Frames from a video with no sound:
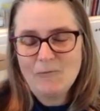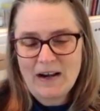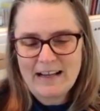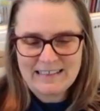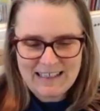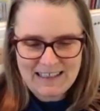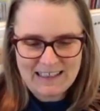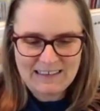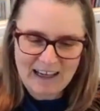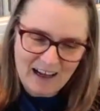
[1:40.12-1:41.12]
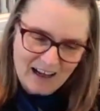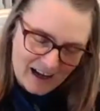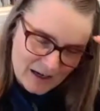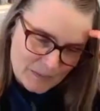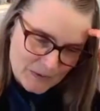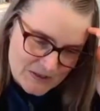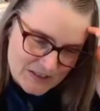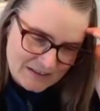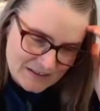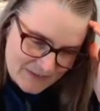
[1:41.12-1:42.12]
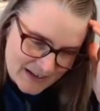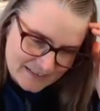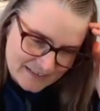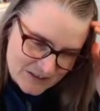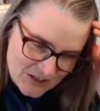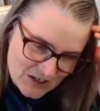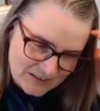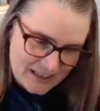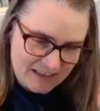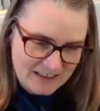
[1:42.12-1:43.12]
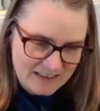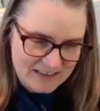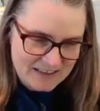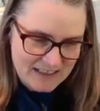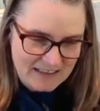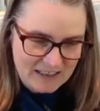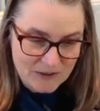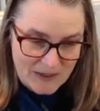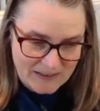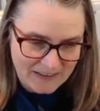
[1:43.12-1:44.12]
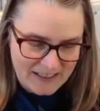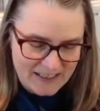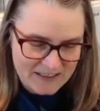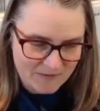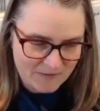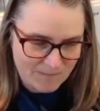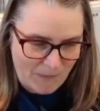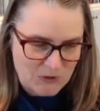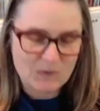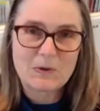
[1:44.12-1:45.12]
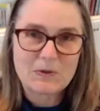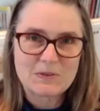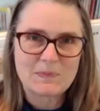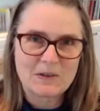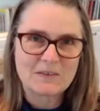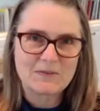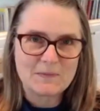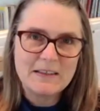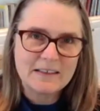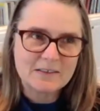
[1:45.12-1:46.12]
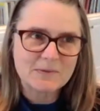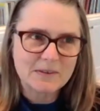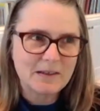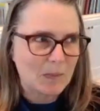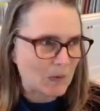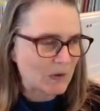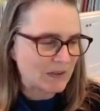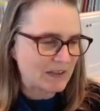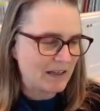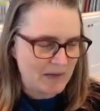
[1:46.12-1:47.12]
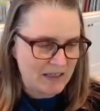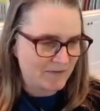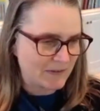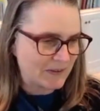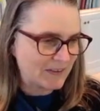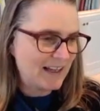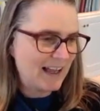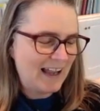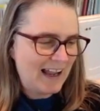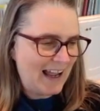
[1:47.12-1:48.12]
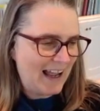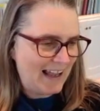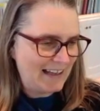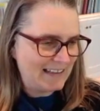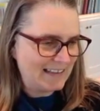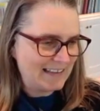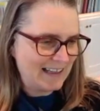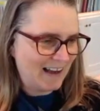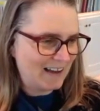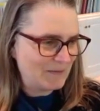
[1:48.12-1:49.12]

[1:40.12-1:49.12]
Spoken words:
when I say that I appreciate the fact that John Kenyon is in the direct lineage of Marshall Rosenberg, for me, that's really important and meaningful. And